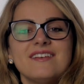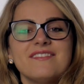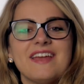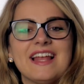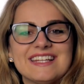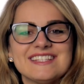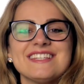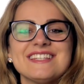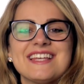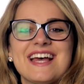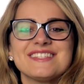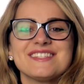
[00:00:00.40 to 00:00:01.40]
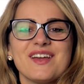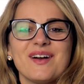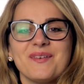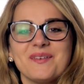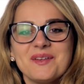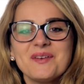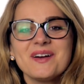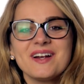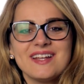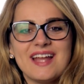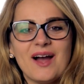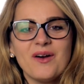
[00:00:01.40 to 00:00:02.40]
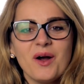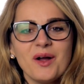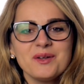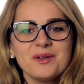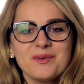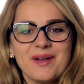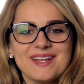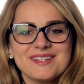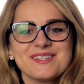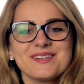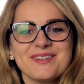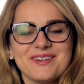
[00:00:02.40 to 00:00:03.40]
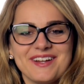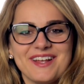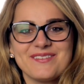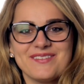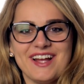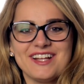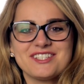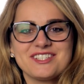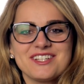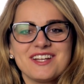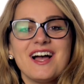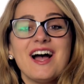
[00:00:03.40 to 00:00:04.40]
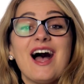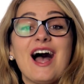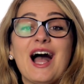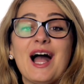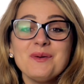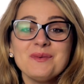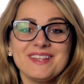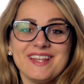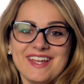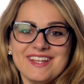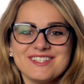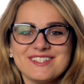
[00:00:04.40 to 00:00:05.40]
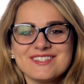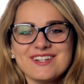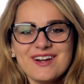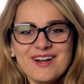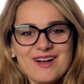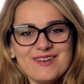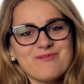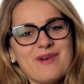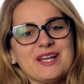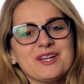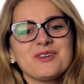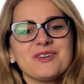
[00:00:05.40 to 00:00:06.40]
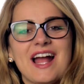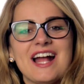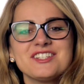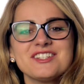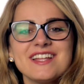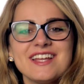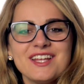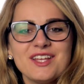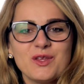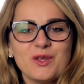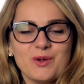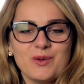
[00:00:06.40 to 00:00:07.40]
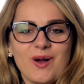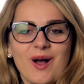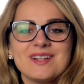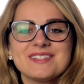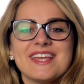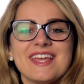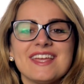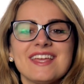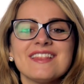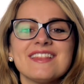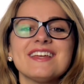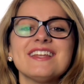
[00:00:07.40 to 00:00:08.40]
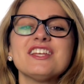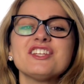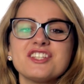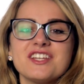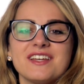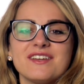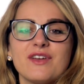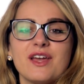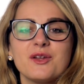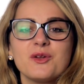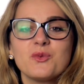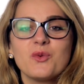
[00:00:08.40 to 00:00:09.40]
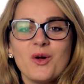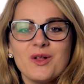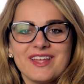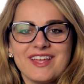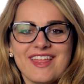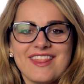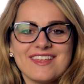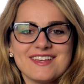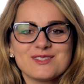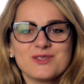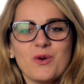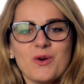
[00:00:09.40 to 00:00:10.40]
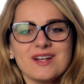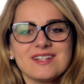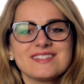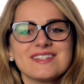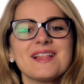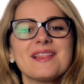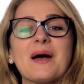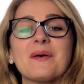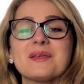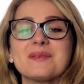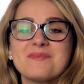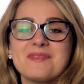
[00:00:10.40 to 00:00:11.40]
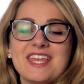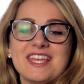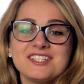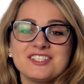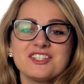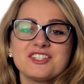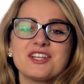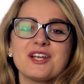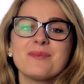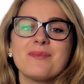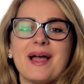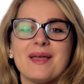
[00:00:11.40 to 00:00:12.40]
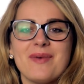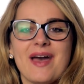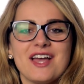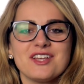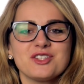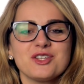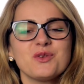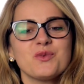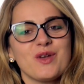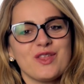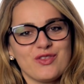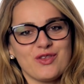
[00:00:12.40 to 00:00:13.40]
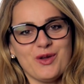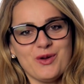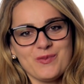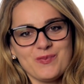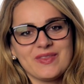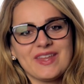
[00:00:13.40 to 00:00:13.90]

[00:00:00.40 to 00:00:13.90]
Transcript: Félicitations! You are now on your way to learning French. I would like to start off by congratulating you on taking the initiative and enrolling in this course, allowing me to share my passion with you.